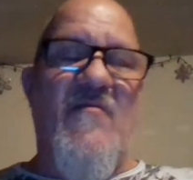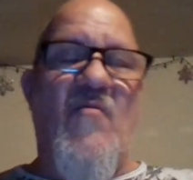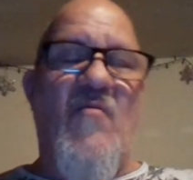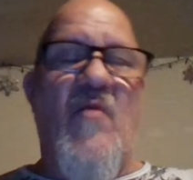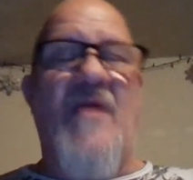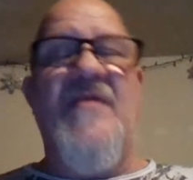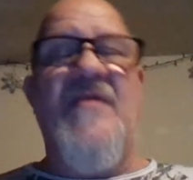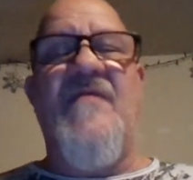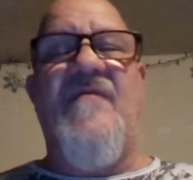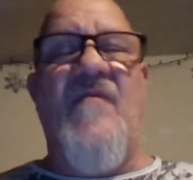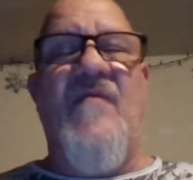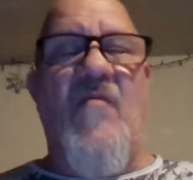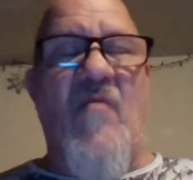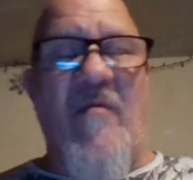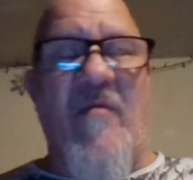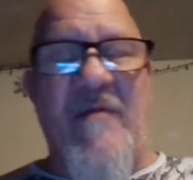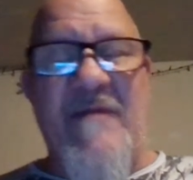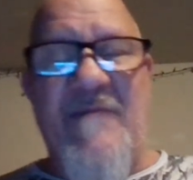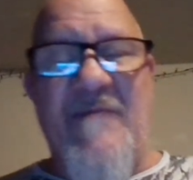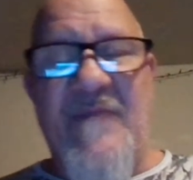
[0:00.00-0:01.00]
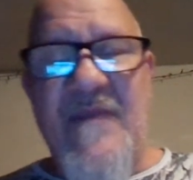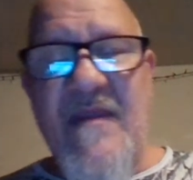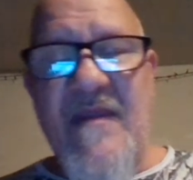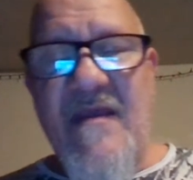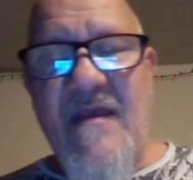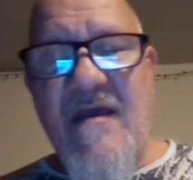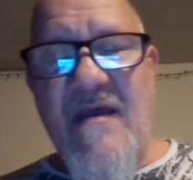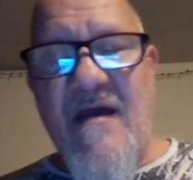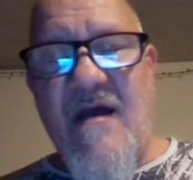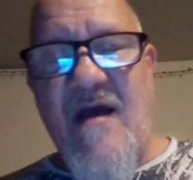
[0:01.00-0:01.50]
She's a wonderful woman
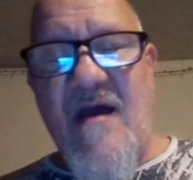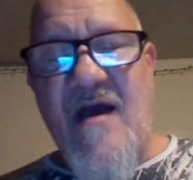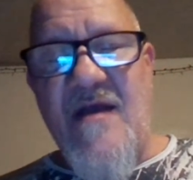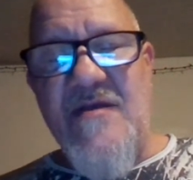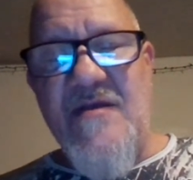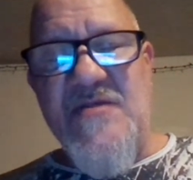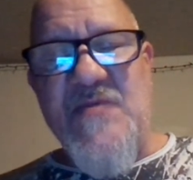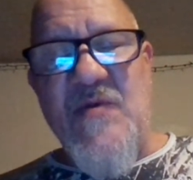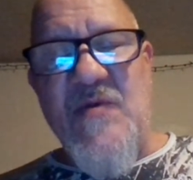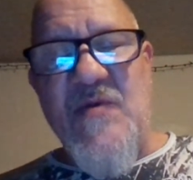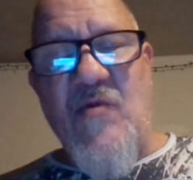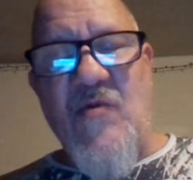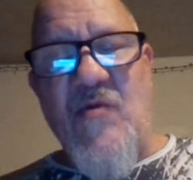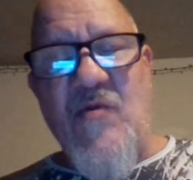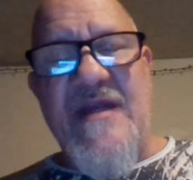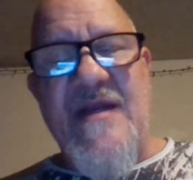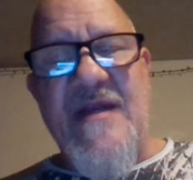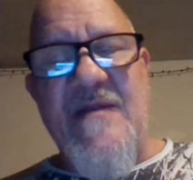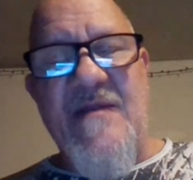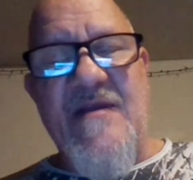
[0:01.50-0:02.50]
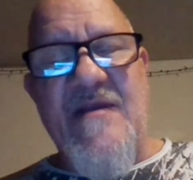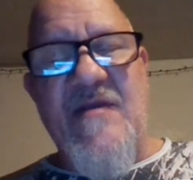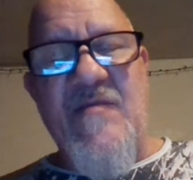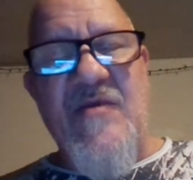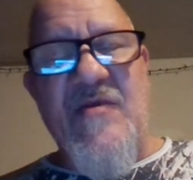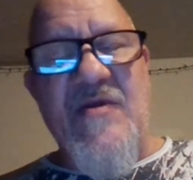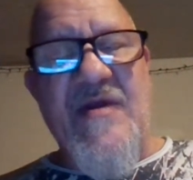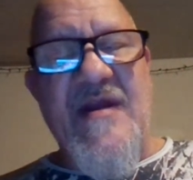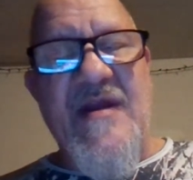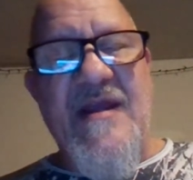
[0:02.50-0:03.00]
who's been working in the
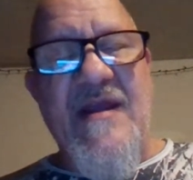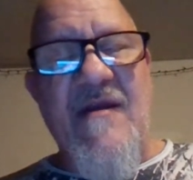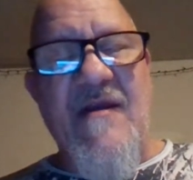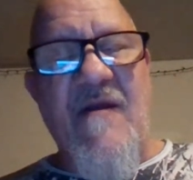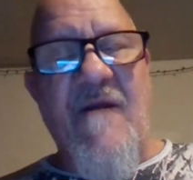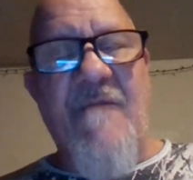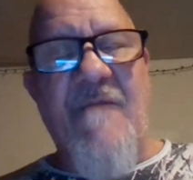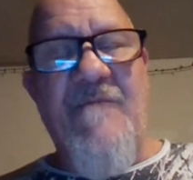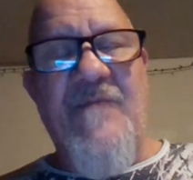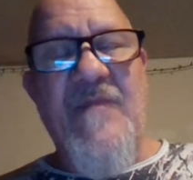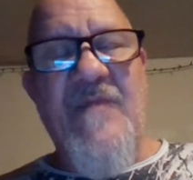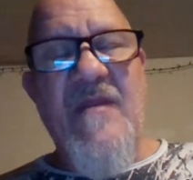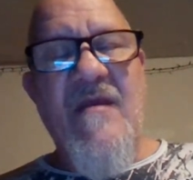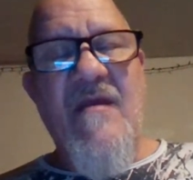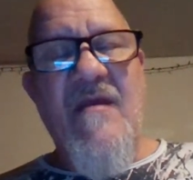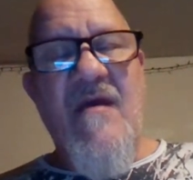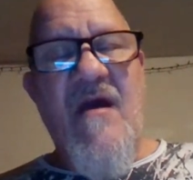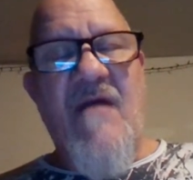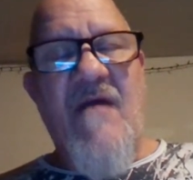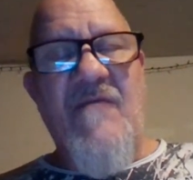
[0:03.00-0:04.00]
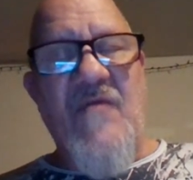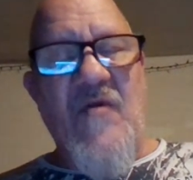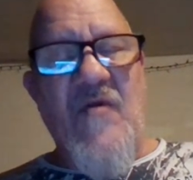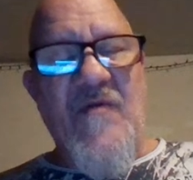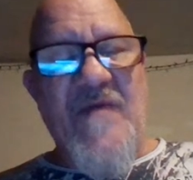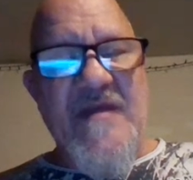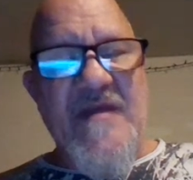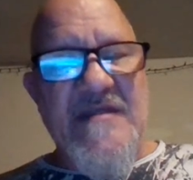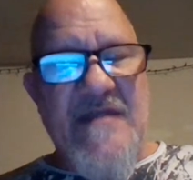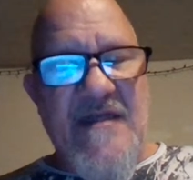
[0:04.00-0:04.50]
community here of
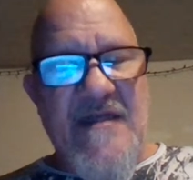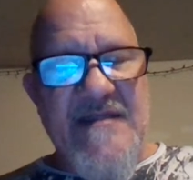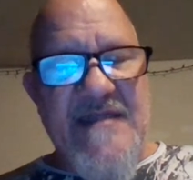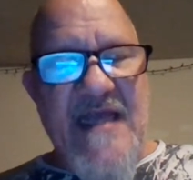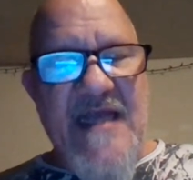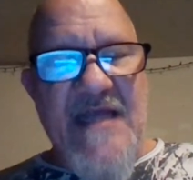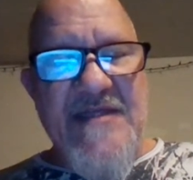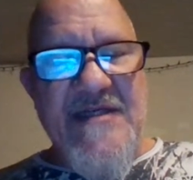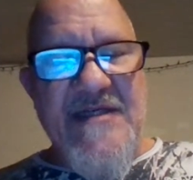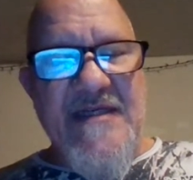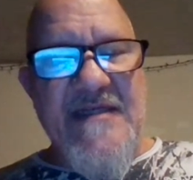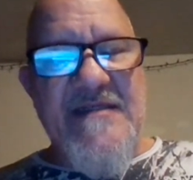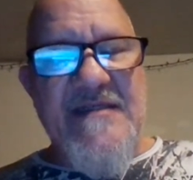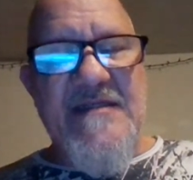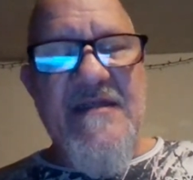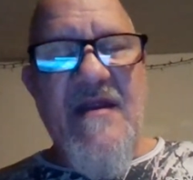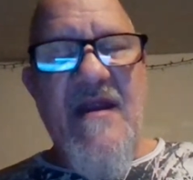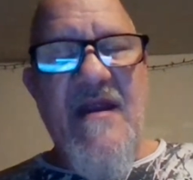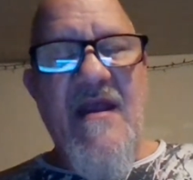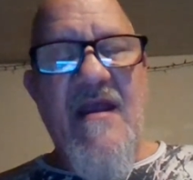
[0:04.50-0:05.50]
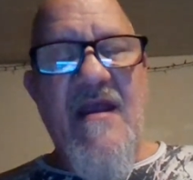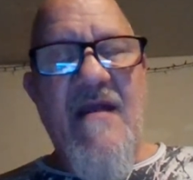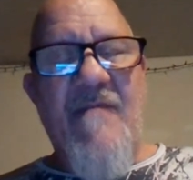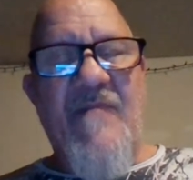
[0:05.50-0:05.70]
Northeast Los Angeles,